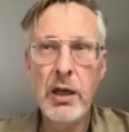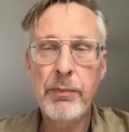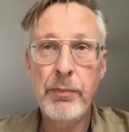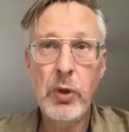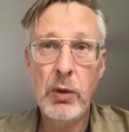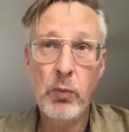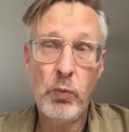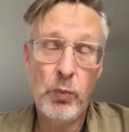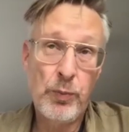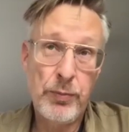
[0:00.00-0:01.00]
well,
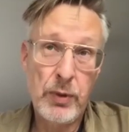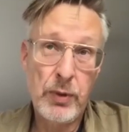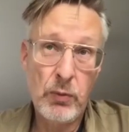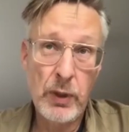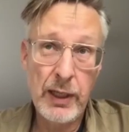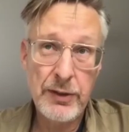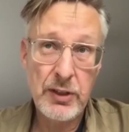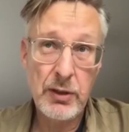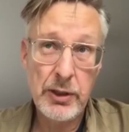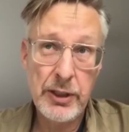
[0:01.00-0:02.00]
when I
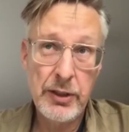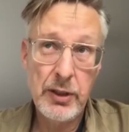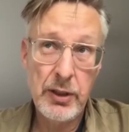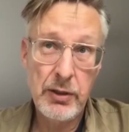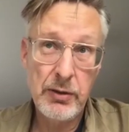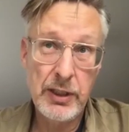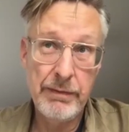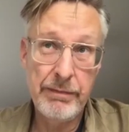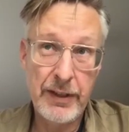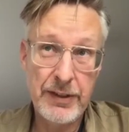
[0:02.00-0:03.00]
started uh,
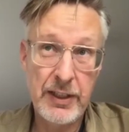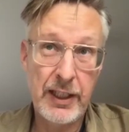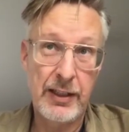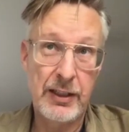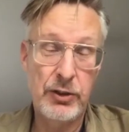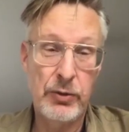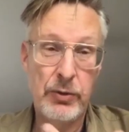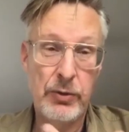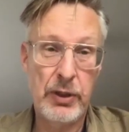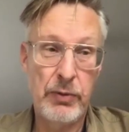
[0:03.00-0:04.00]
investigating, doing
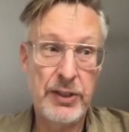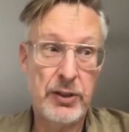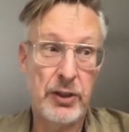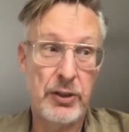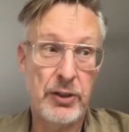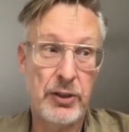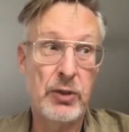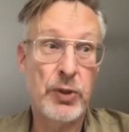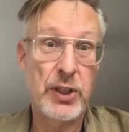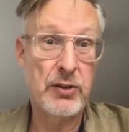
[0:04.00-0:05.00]
the research, it was
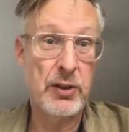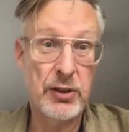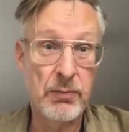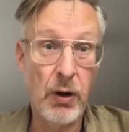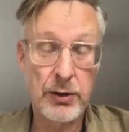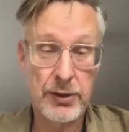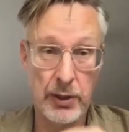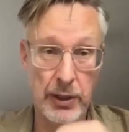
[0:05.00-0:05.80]
actually a small story